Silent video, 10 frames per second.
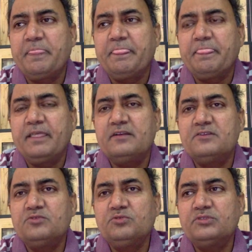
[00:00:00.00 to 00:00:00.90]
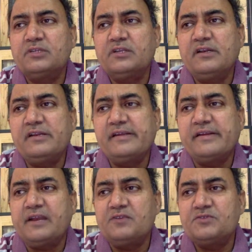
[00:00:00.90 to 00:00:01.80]
that is truth, certainty, and
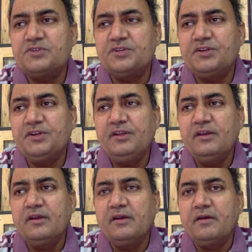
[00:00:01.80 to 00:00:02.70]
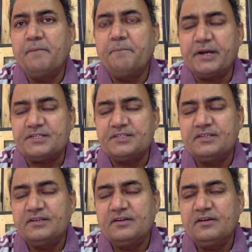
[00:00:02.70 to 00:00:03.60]
right to certainty. But
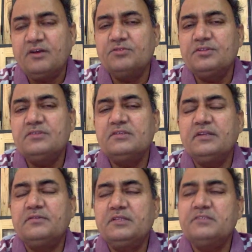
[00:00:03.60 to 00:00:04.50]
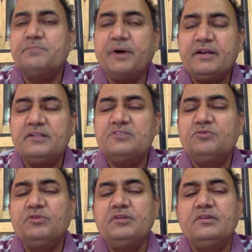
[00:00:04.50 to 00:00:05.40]
now this but is
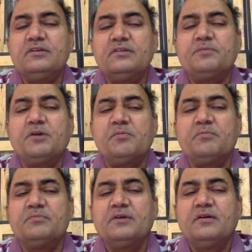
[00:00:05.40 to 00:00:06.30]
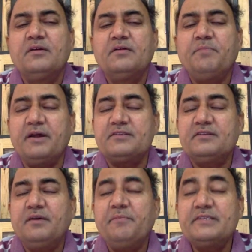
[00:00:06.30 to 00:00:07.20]
only the problem. But
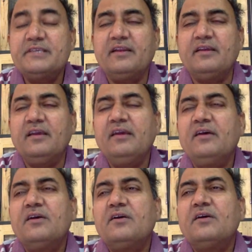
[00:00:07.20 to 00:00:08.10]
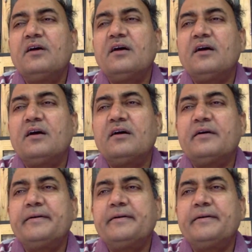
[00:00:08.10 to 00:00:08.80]
basically, uh,